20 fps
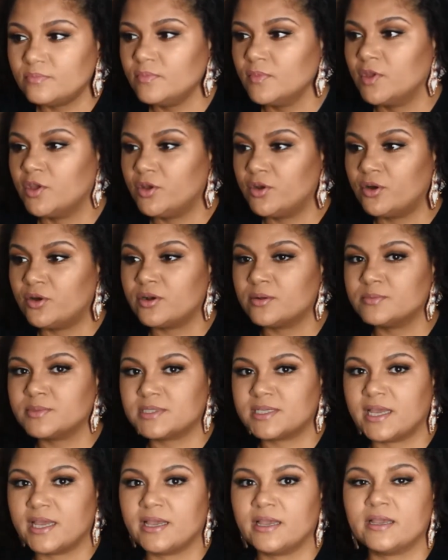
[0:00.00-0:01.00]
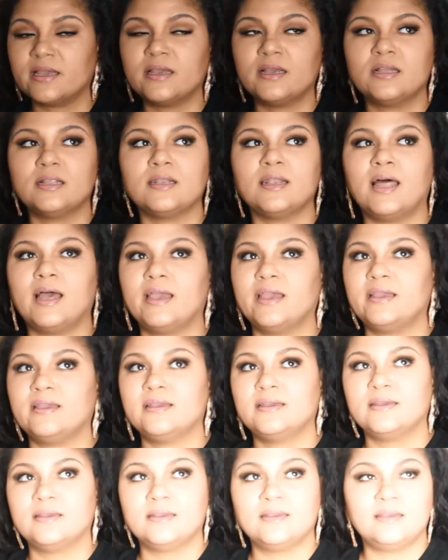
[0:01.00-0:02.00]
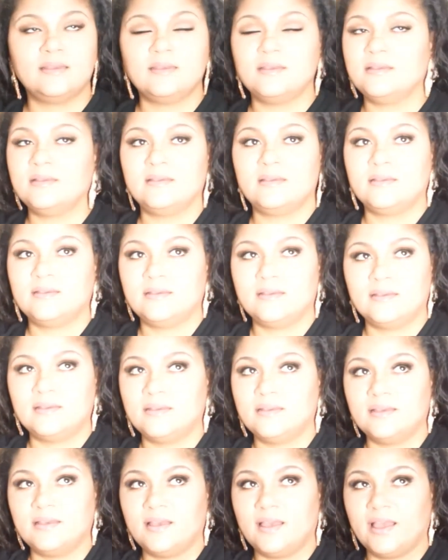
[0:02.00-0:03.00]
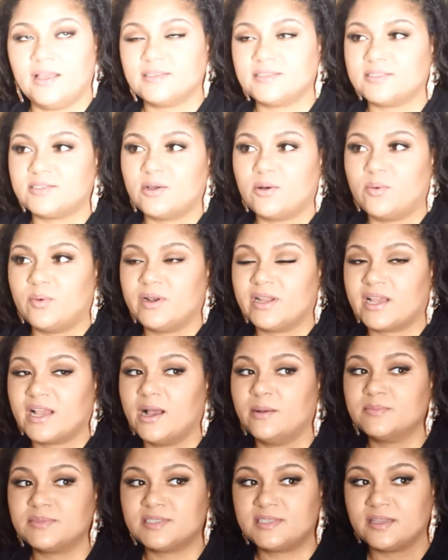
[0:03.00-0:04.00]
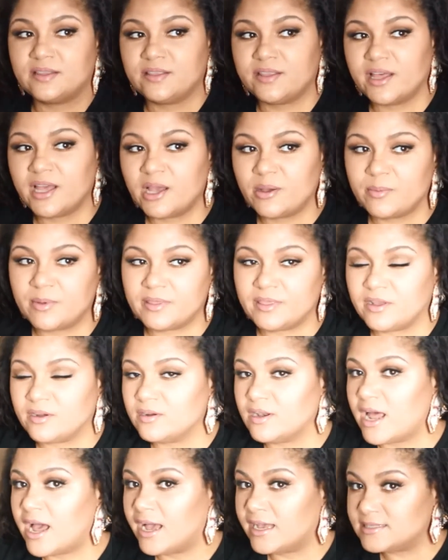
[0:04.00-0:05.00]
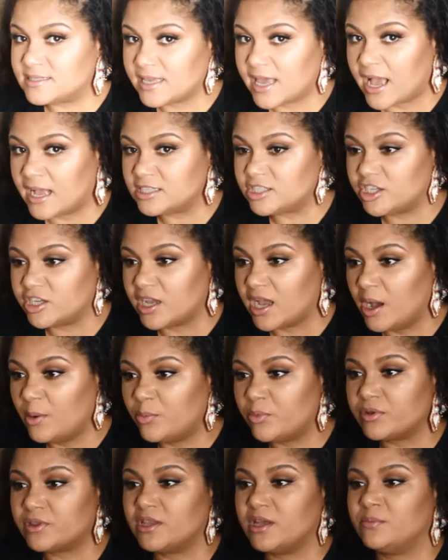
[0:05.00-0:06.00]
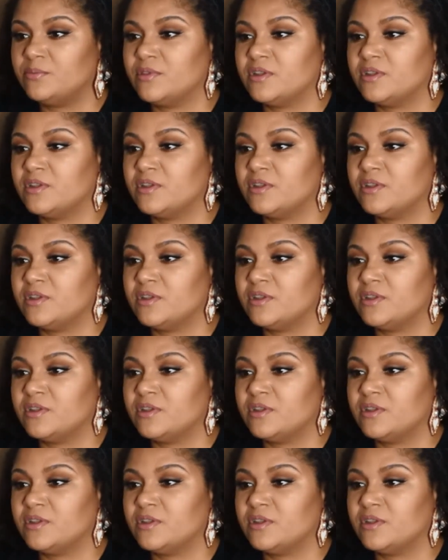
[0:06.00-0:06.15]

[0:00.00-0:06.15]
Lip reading: You know what I'm saying? Like, and so when it comes to them and their lies catching up with them,